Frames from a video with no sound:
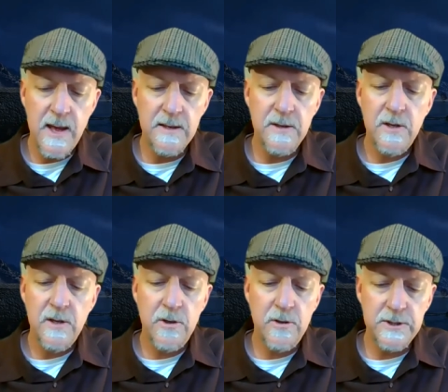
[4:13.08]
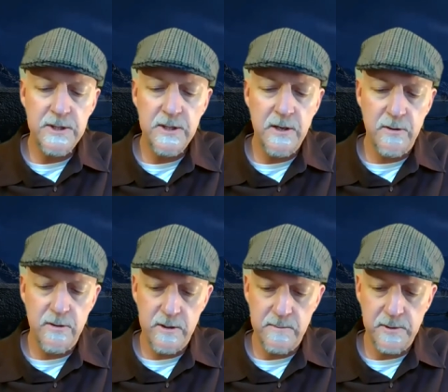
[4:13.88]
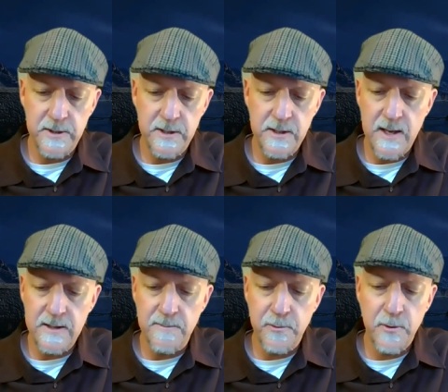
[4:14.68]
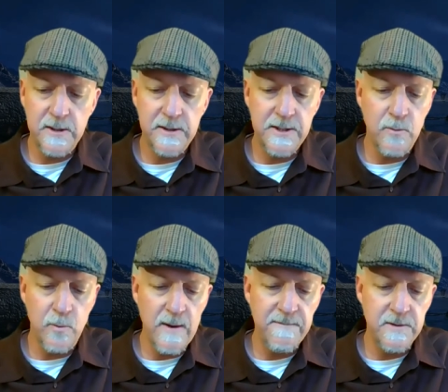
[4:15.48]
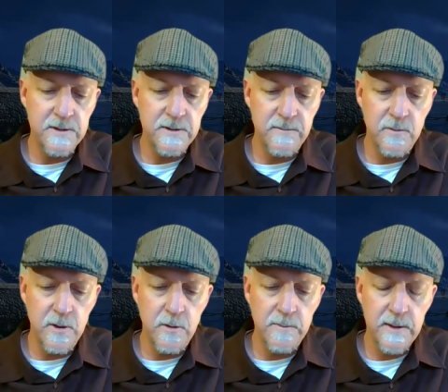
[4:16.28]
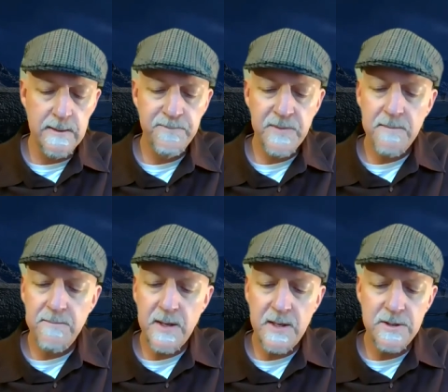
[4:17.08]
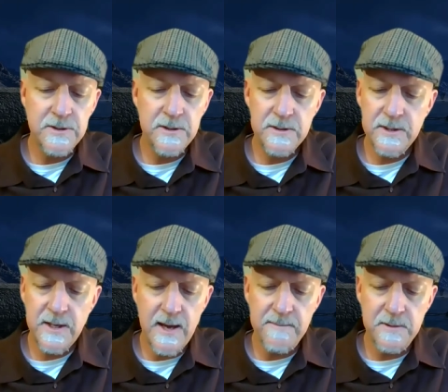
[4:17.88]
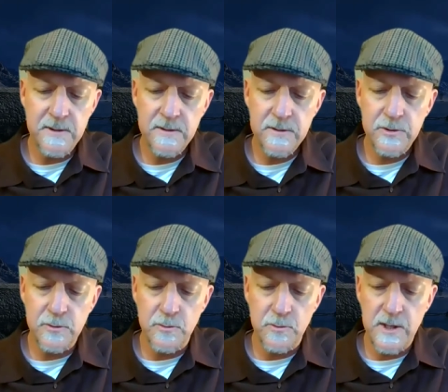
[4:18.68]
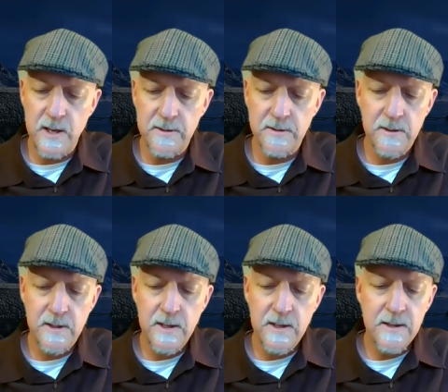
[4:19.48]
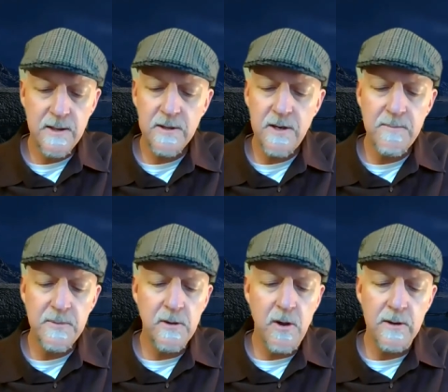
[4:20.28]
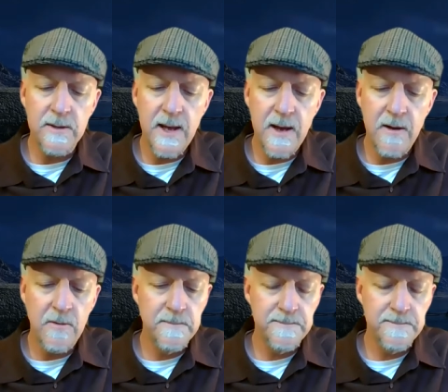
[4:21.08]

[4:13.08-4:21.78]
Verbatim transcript: and cursing irritably at the prickling roughness of the rope. Patience, Captain, soothed the other. It cannot be long now.